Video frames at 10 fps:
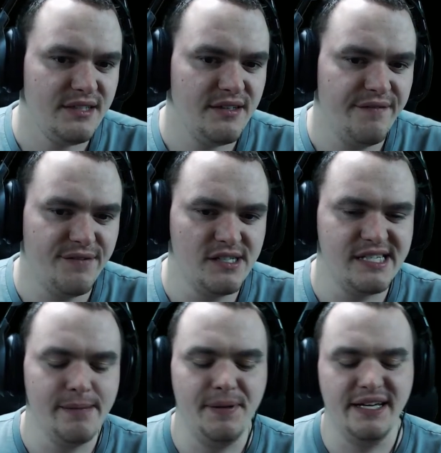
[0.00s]

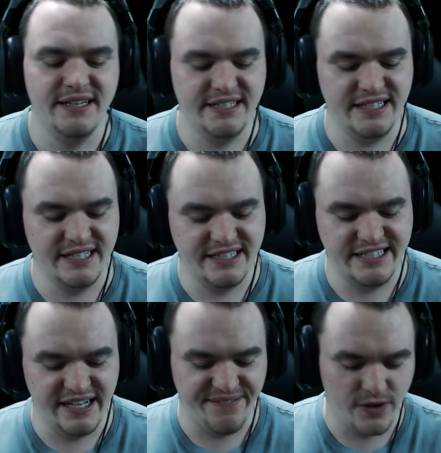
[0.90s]
CP and the
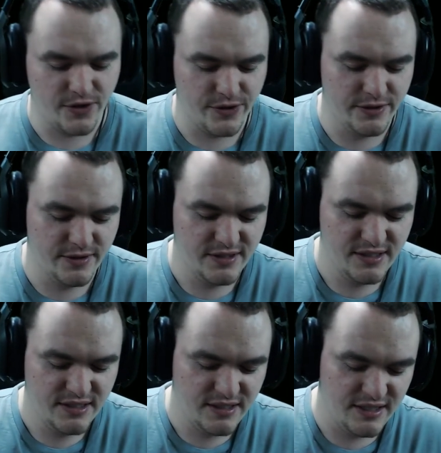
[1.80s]
DFL crew,
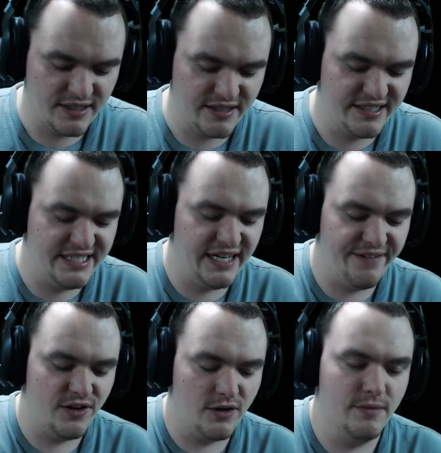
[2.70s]
or the
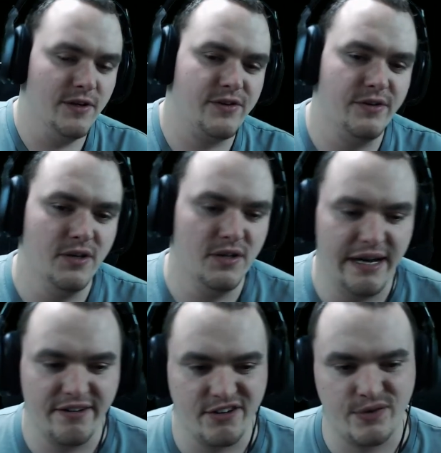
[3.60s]
DFL Global crew
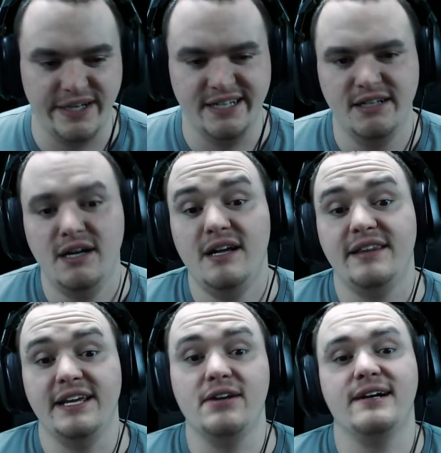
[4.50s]
out in Korea.
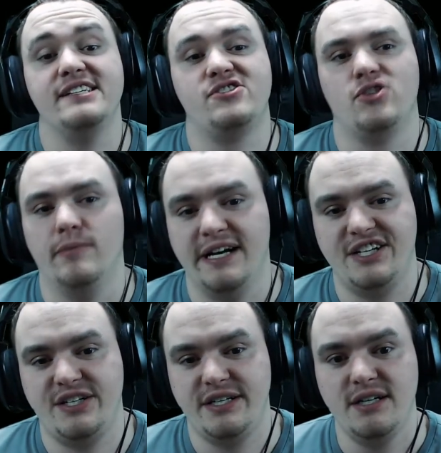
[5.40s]
Thank you guys so
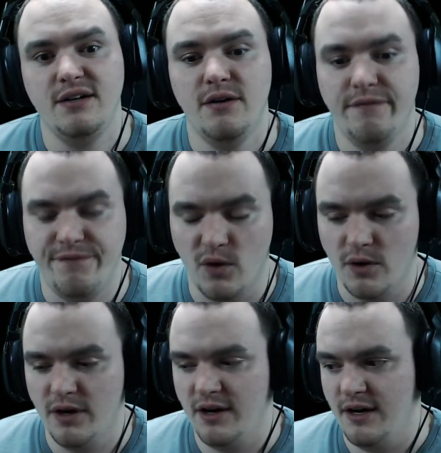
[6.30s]
much
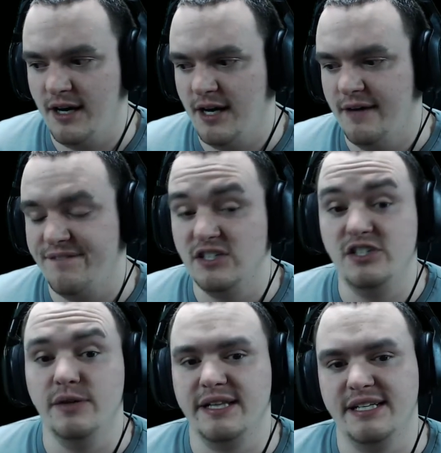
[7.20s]
for
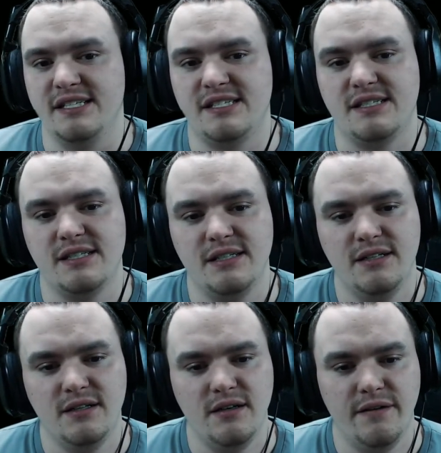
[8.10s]
doing this,
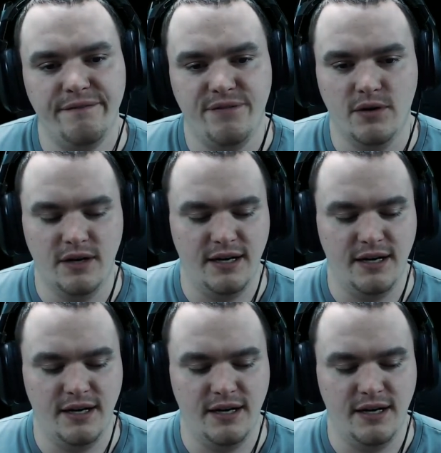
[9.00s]
for